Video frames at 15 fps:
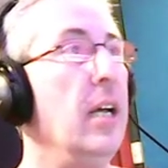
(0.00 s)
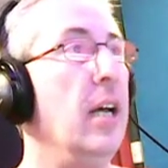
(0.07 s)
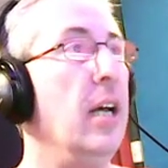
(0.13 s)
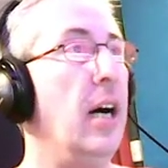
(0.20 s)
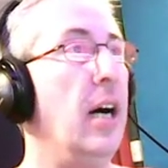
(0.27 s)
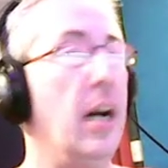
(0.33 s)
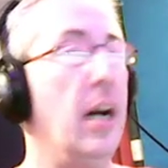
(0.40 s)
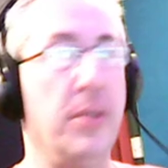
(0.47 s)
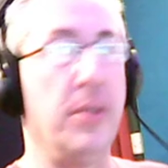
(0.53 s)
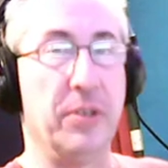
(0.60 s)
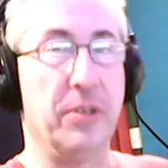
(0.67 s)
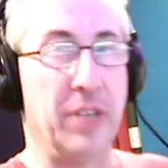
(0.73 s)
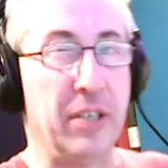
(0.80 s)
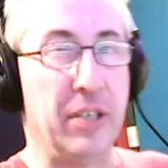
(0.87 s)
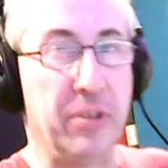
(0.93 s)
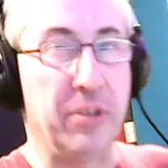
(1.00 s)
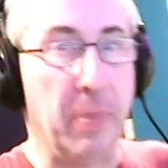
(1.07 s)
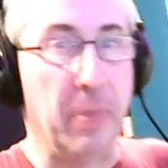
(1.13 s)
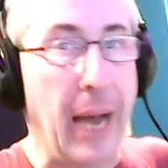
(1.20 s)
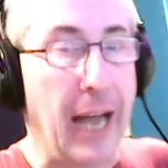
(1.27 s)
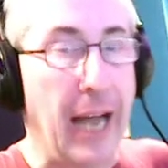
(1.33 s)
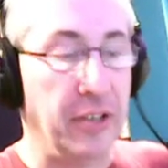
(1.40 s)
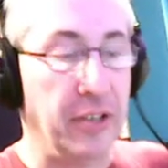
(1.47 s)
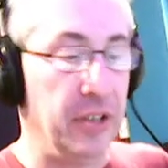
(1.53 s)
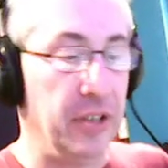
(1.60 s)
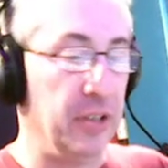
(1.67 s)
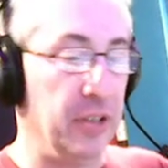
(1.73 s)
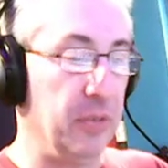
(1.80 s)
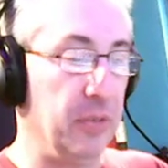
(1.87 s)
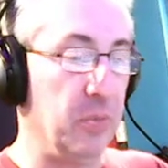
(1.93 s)
There's extra passes
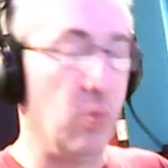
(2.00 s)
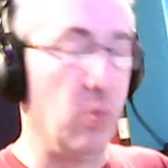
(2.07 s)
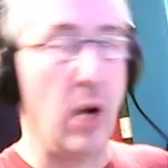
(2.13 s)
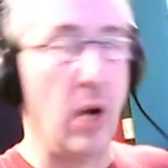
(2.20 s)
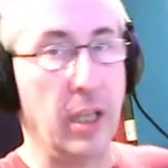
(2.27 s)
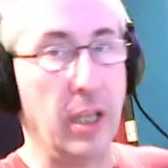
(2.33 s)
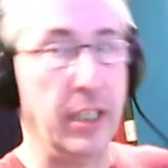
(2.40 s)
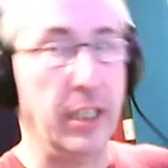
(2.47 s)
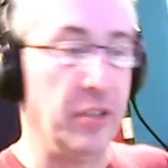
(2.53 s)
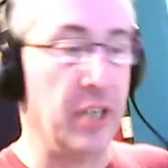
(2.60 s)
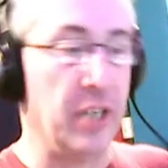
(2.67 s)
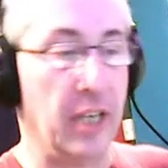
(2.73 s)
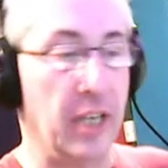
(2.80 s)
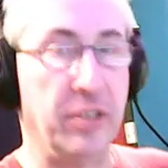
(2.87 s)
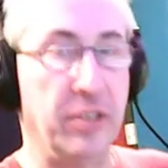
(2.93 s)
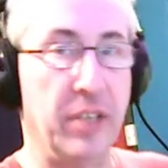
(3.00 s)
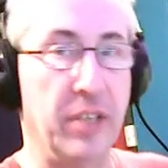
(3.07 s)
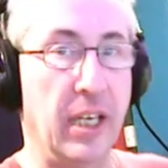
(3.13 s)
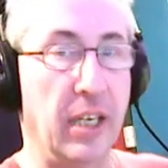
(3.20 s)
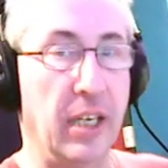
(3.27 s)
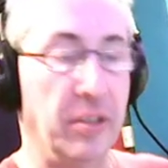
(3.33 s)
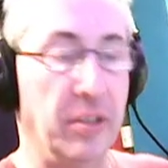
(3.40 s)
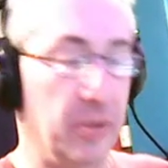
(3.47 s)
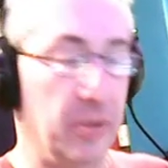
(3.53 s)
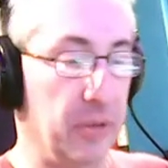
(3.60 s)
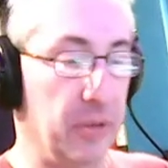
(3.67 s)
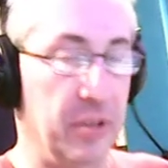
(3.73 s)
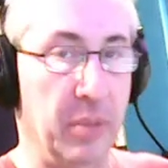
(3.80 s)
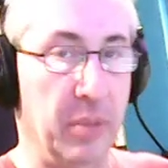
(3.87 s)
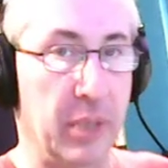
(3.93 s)
while he's not singing, so it'll seem
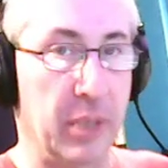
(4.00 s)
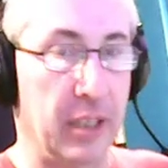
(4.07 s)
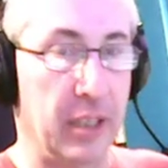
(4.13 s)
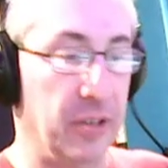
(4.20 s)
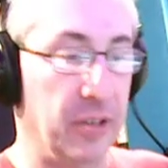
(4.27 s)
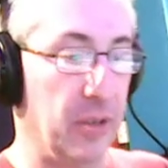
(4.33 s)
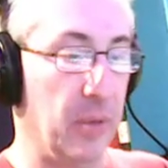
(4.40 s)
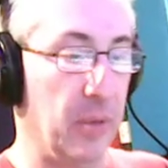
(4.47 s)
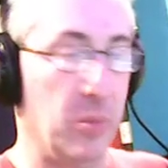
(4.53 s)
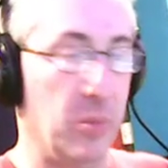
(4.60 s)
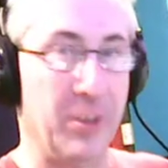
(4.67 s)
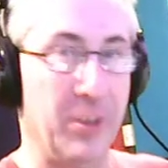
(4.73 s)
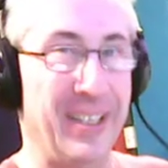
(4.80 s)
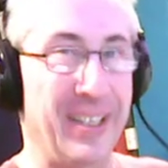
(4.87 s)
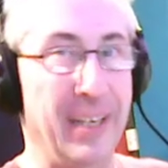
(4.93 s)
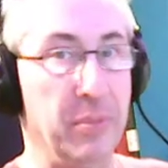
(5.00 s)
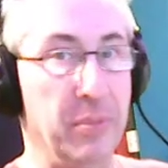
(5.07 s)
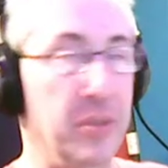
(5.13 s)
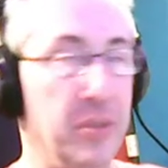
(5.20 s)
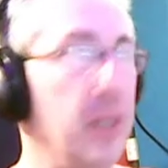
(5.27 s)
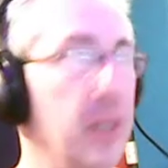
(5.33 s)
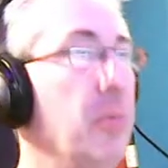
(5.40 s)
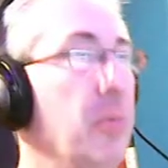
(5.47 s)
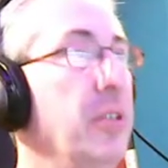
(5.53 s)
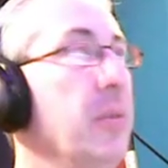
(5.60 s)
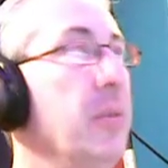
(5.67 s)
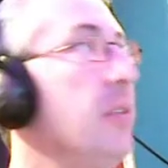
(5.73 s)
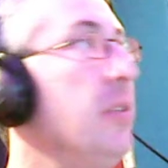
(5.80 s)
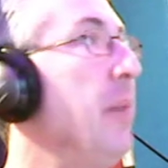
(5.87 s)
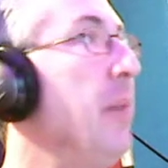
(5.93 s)
like it's going more times than what you
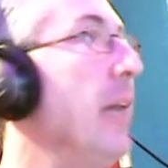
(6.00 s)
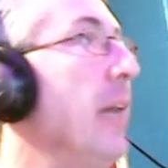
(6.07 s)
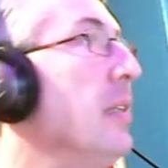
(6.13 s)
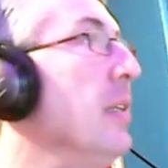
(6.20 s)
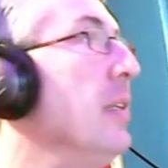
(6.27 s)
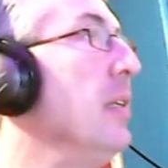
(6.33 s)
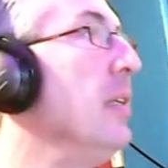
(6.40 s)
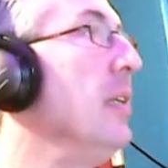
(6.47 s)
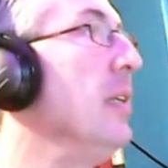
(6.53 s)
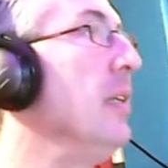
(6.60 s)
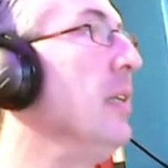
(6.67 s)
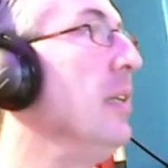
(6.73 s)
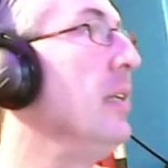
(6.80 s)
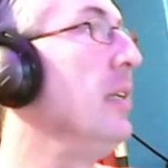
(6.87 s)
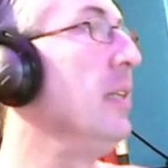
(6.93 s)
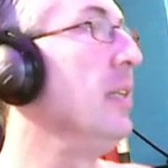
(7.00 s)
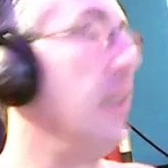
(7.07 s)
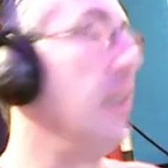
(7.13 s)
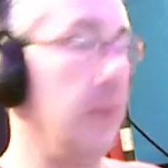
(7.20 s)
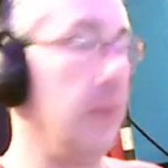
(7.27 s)
expect. Here we go.